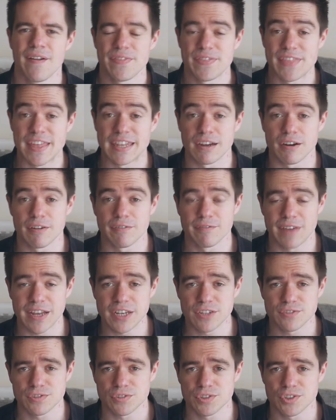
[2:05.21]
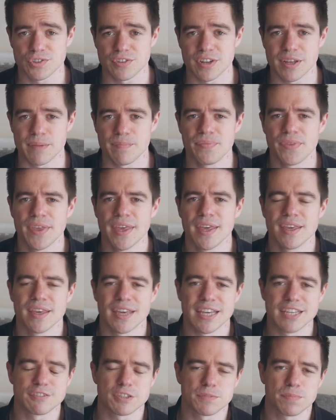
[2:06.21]
And then our ventral stream
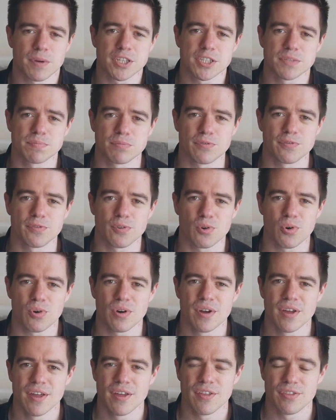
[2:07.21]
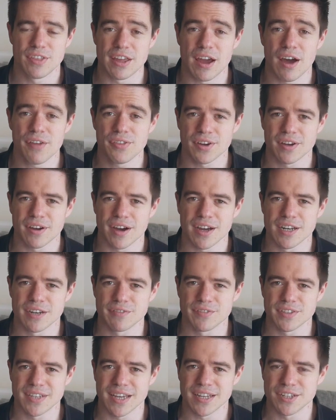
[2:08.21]
is responsible for the other kind
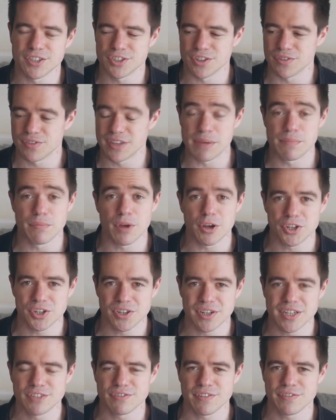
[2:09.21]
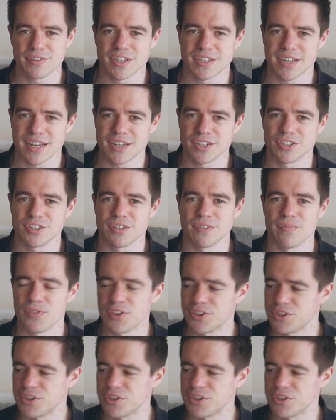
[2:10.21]
of attention, the emotionally driven attention.